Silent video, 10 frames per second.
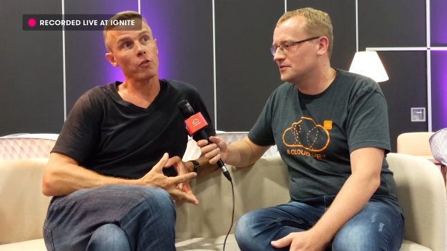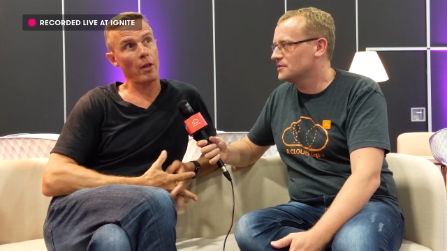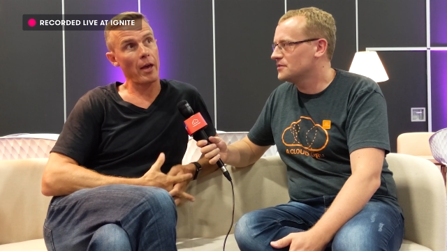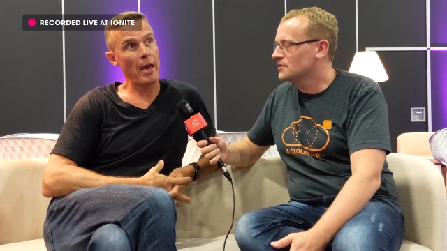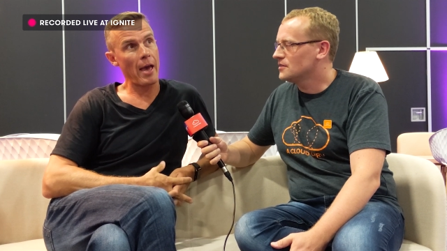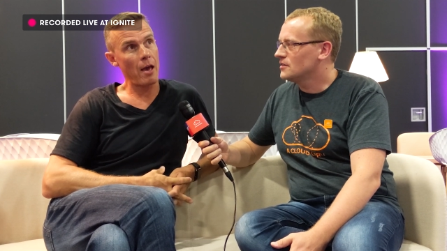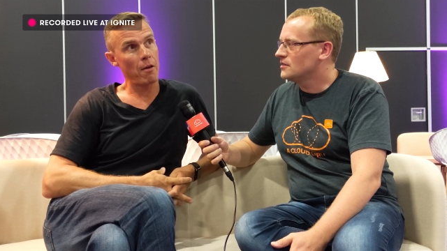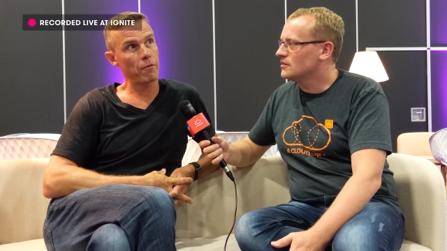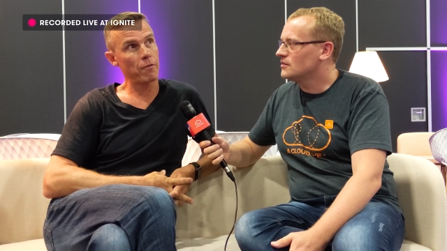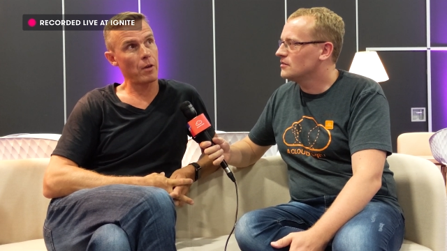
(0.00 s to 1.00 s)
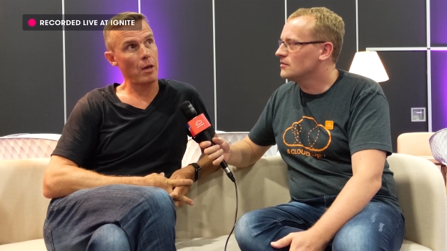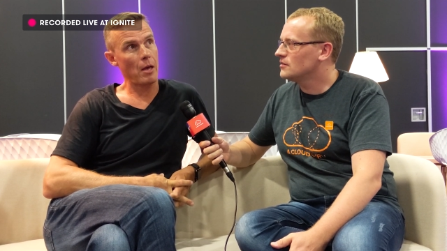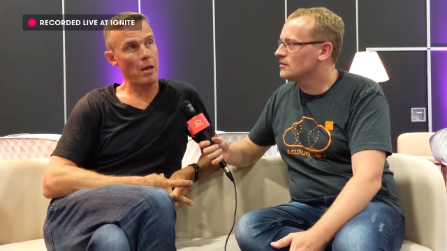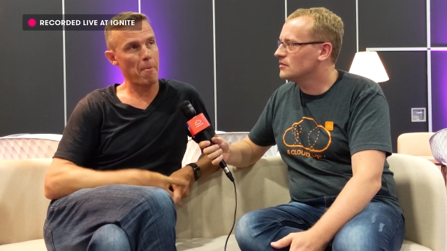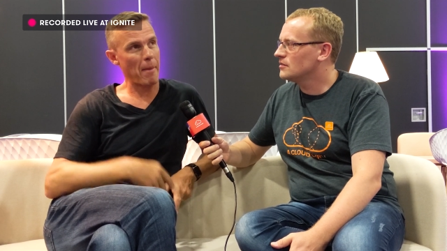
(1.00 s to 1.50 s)
Speaker 1: So they have
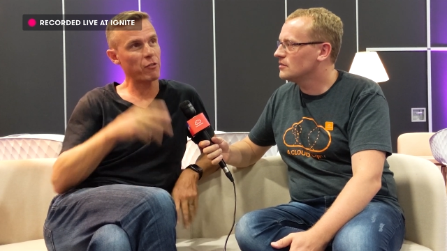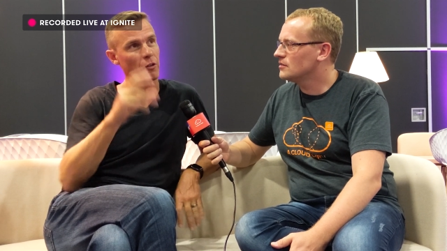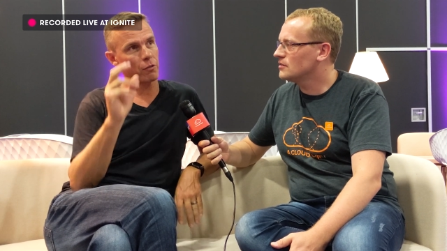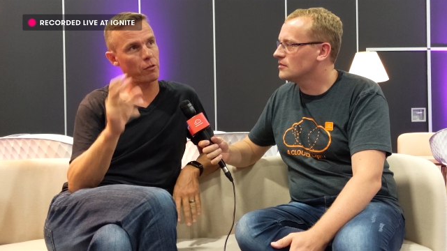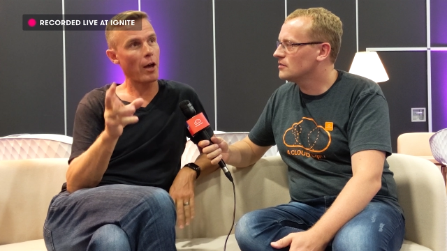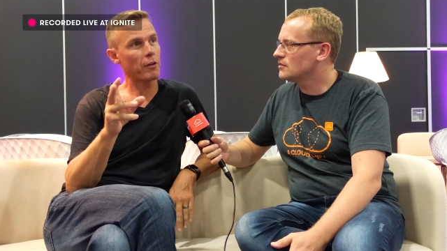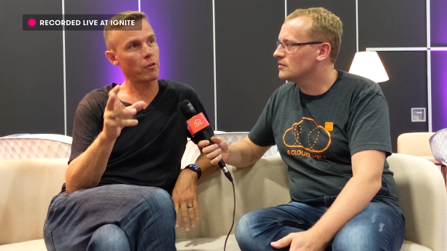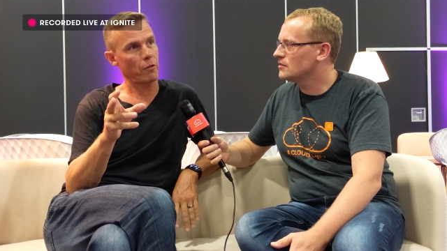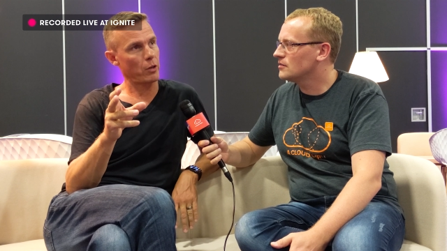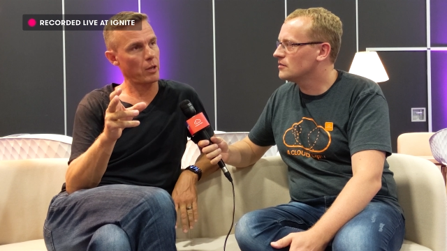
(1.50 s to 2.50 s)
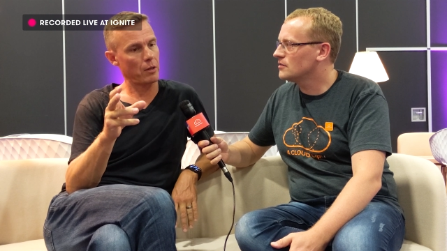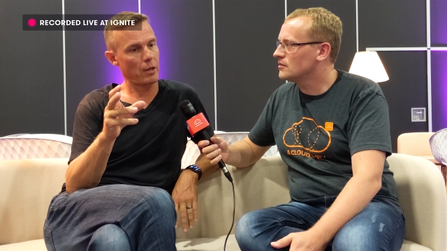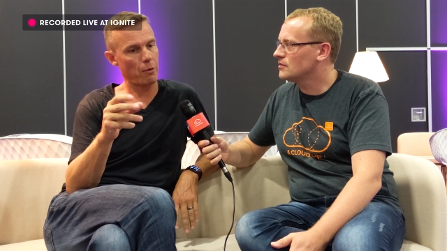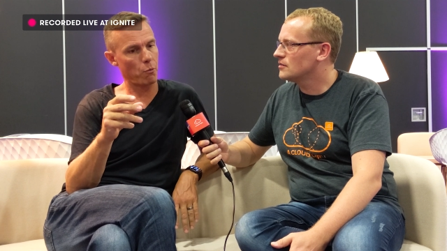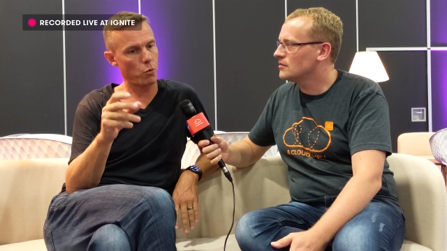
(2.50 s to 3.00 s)
a, a massive slice of it. And,
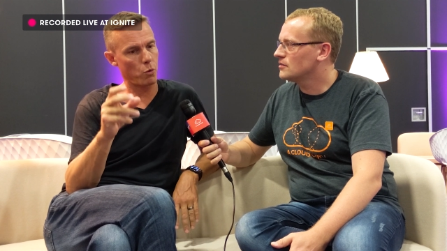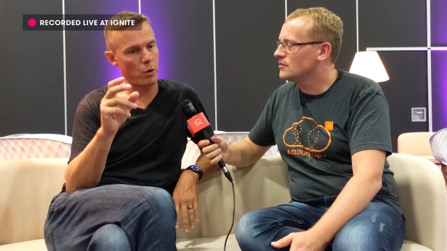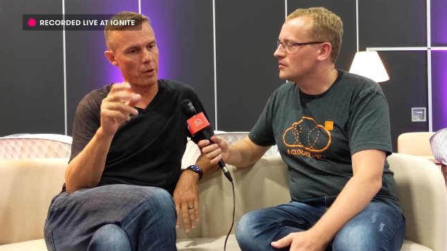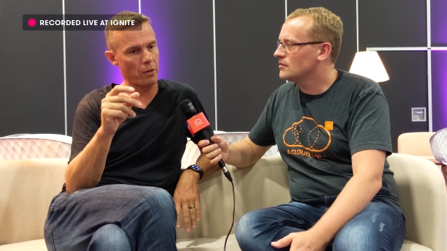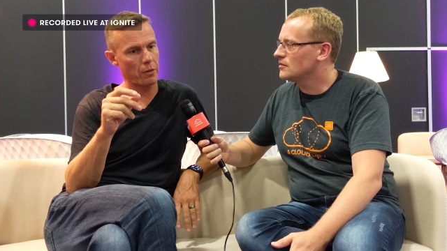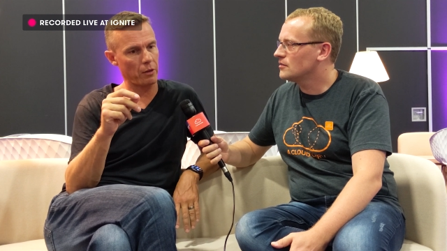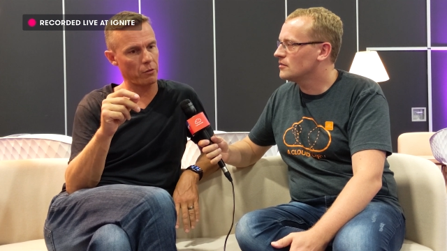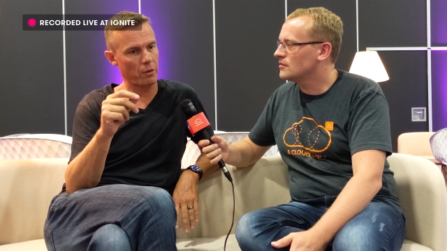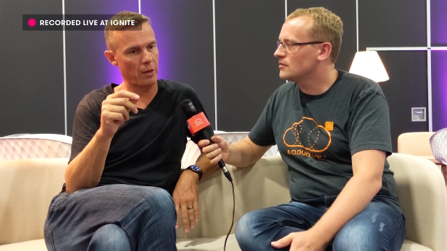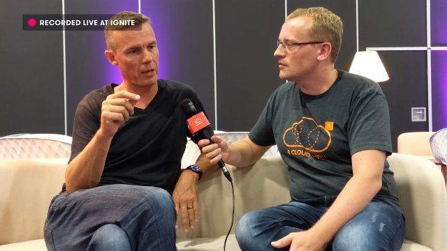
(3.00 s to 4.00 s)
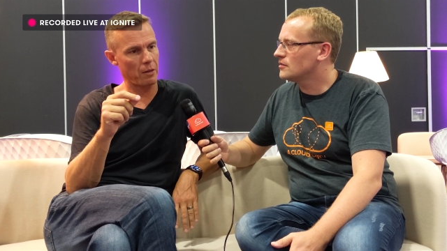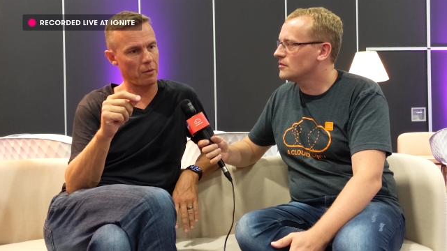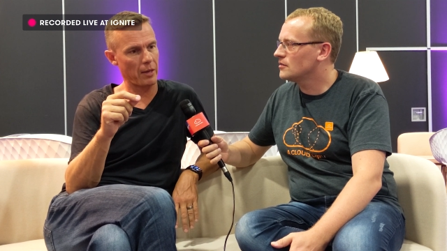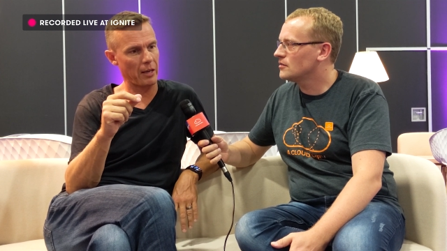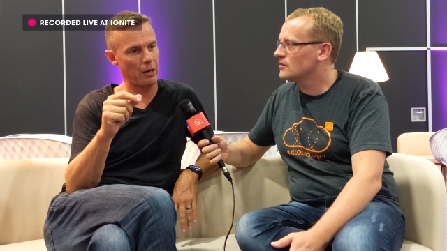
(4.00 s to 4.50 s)
and one of the things that they,
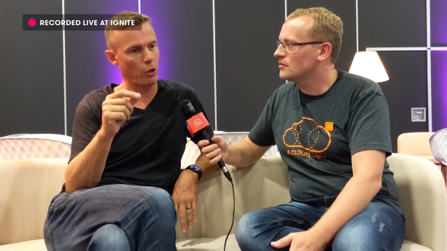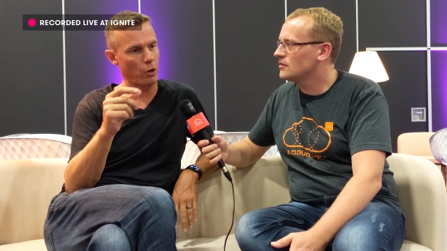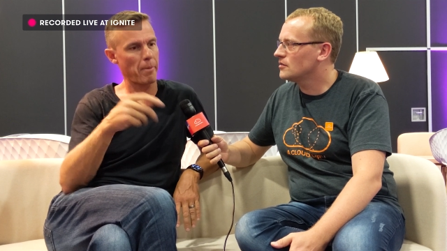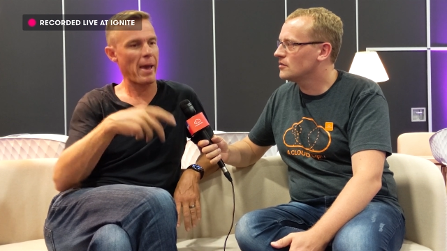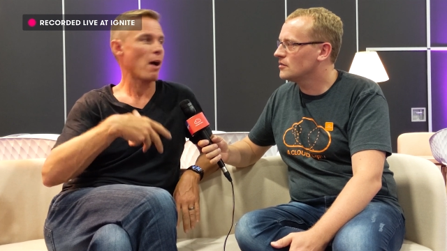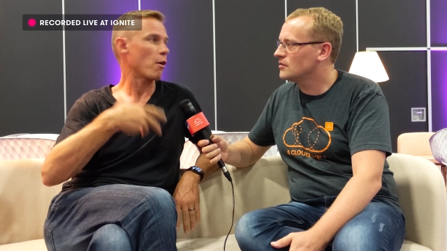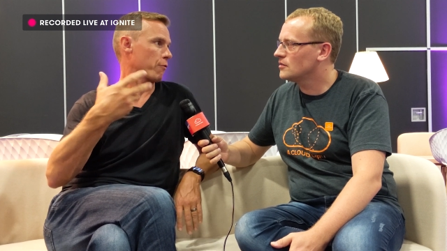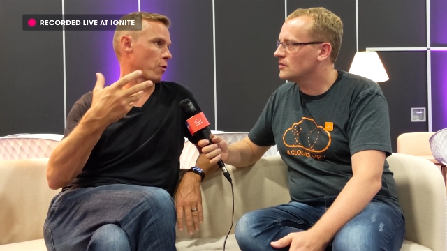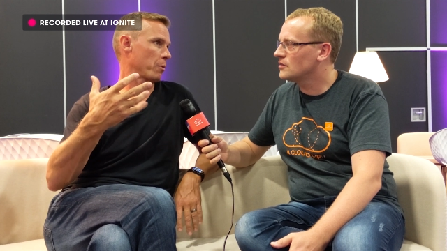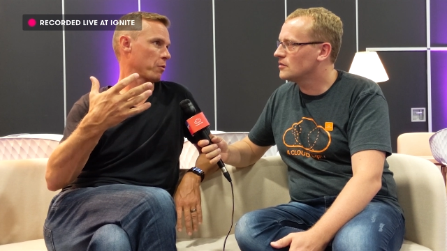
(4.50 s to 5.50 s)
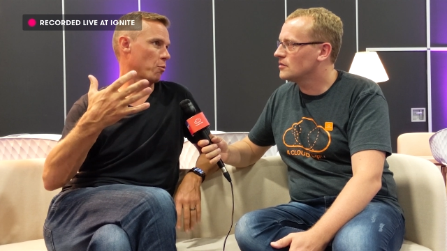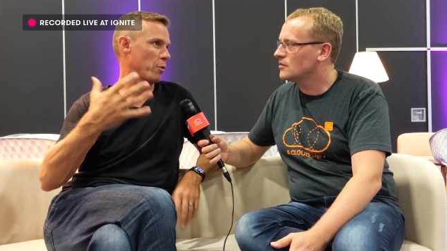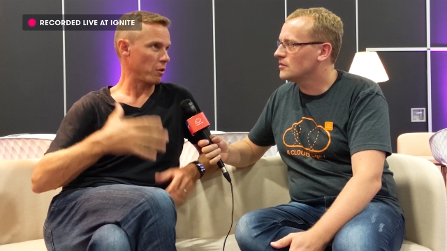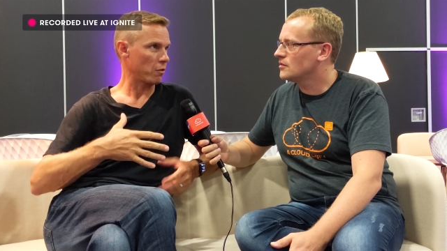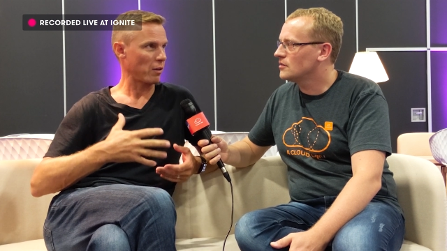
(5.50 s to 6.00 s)
they get a lot of power from is that
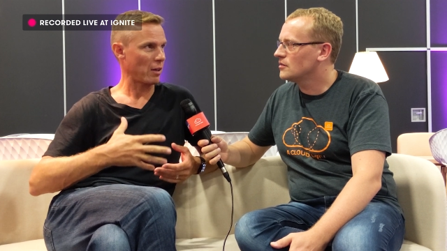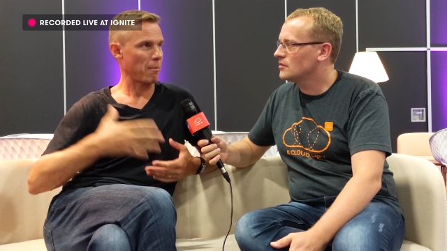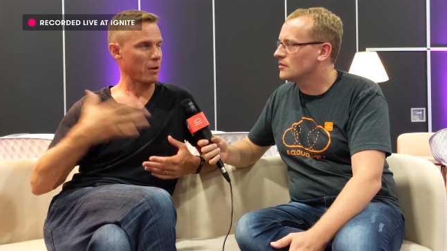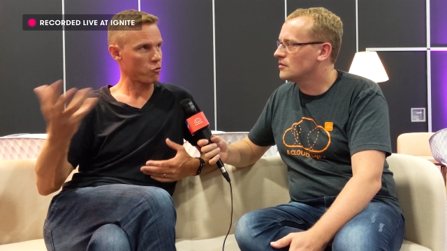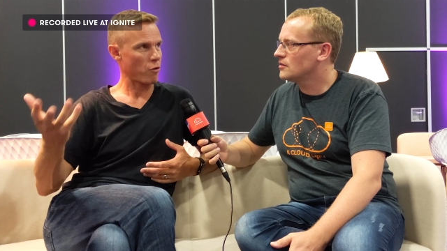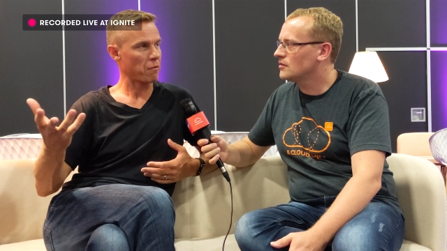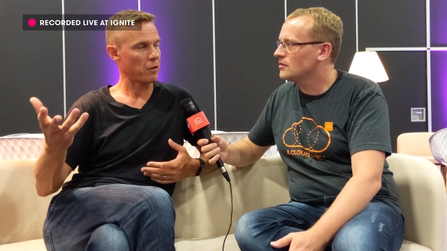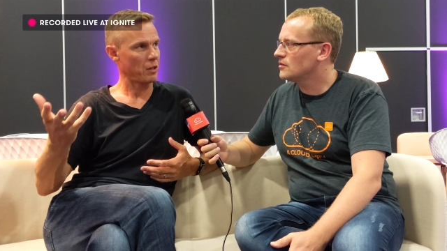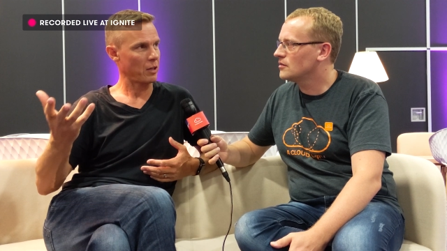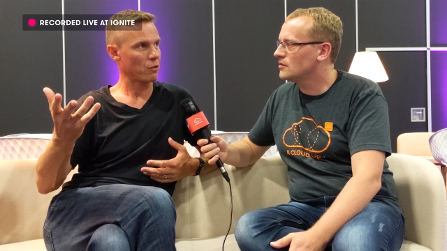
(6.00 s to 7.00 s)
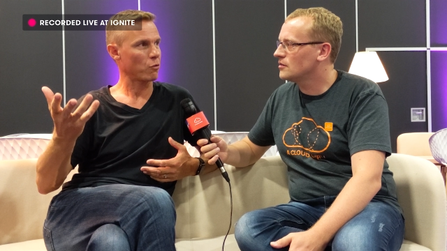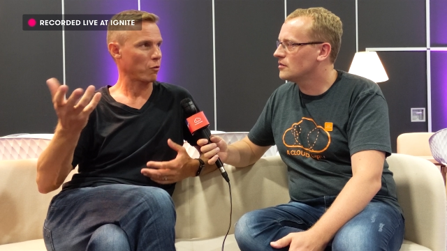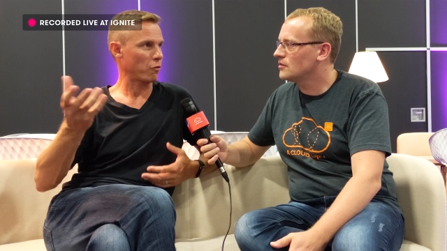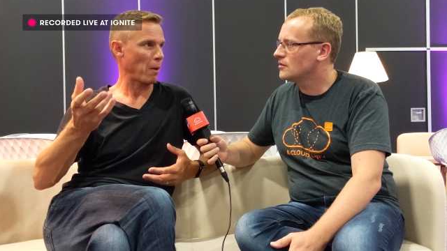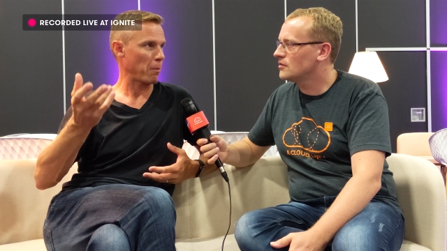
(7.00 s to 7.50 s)
when you see that much traffic, you get to
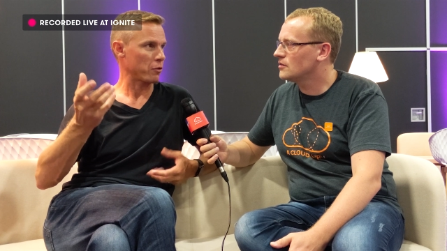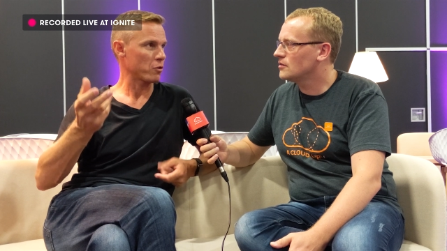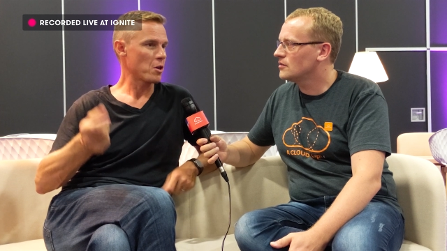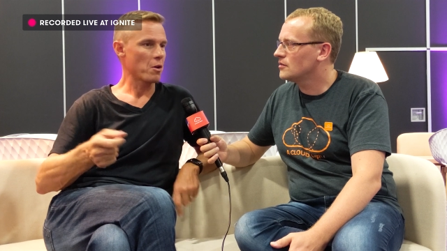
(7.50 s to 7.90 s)
establish